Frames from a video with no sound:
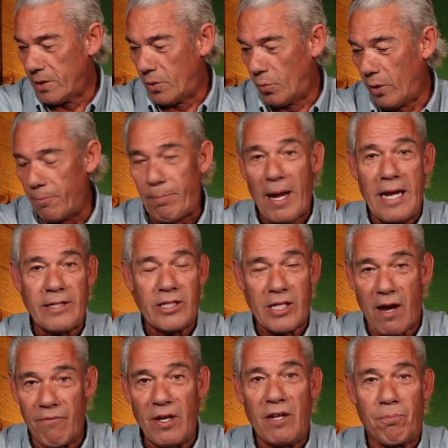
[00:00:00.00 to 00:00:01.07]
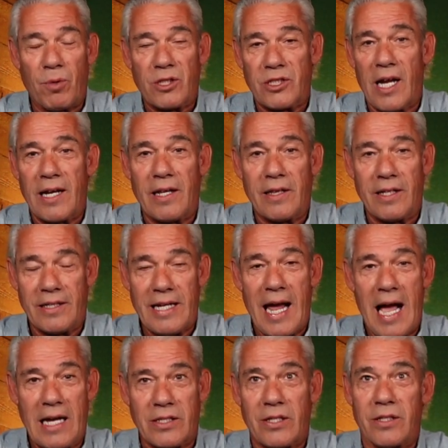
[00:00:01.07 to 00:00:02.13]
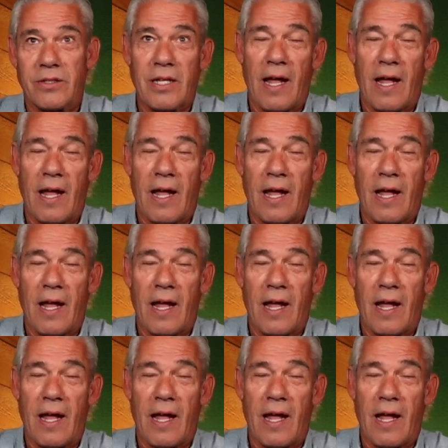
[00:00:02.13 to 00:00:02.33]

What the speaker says: we pay 70% of the taxes,